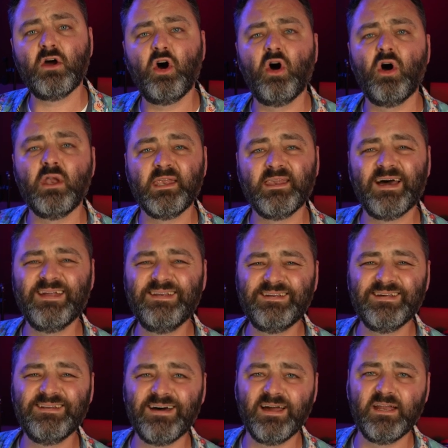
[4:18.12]
are
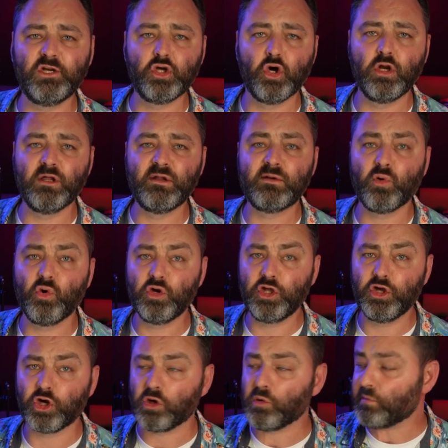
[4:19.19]
$99 or
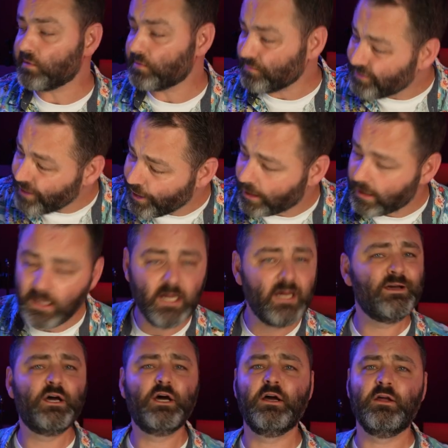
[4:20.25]
euro. So yeah,
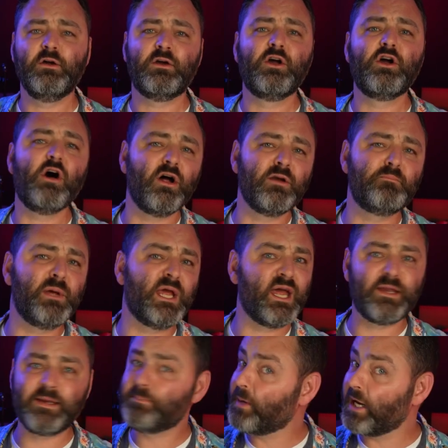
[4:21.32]
can't be
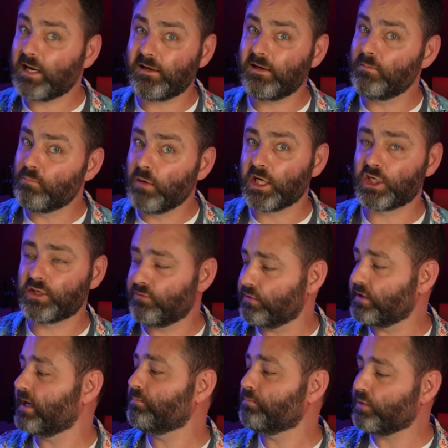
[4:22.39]
expecting much for
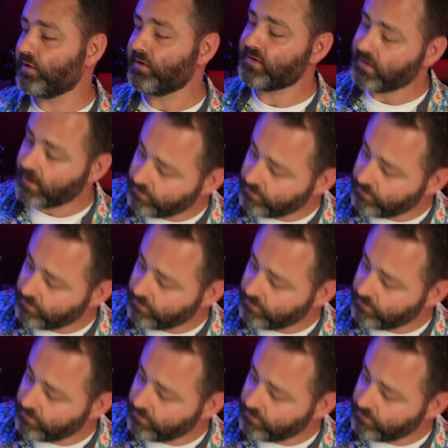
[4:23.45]
that price.